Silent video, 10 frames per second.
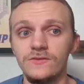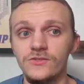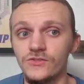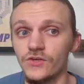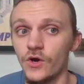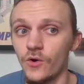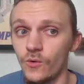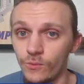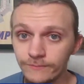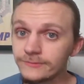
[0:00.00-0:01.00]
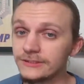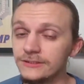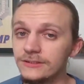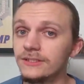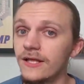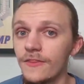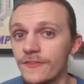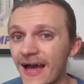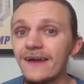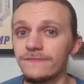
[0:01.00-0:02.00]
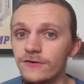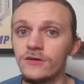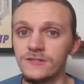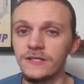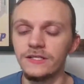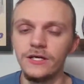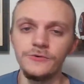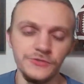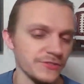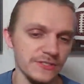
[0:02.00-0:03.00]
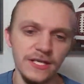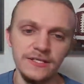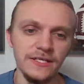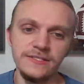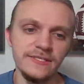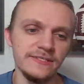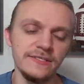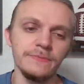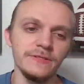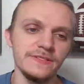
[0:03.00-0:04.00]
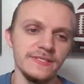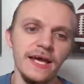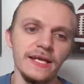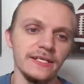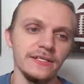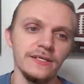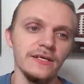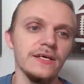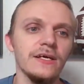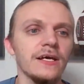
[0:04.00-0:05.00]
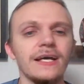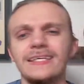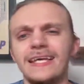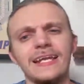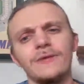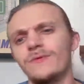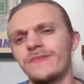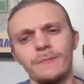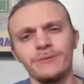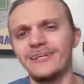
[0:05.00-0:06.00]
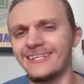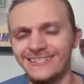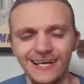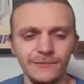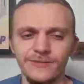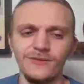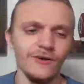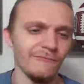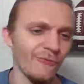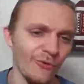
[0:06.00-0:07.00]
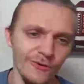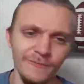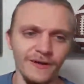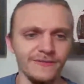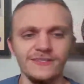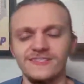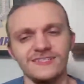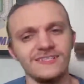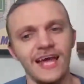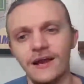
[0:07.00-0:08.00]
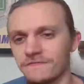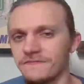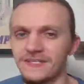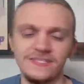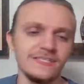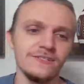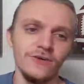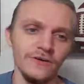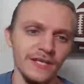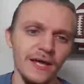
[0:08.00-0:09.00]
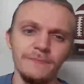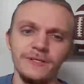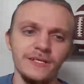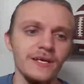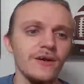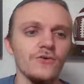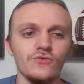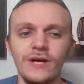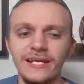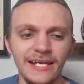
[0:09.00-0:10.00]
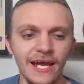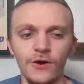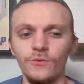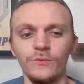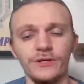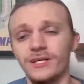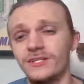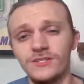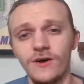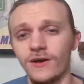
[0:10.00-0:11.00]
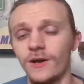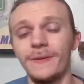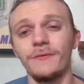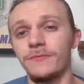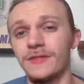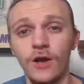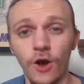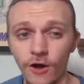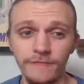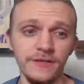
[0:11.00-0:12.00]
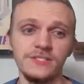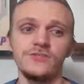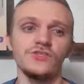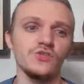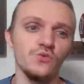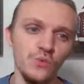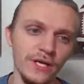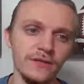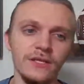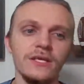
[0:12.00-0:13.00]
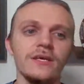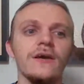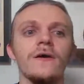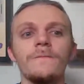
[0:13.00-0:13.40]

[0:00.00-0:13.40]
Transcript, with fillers: So that falls on the coaches, and it's as simple as that. And again, we've got plenty of time to talk more about this and how to fix it and all that. But right now, we're going to talk about the offense just quickly.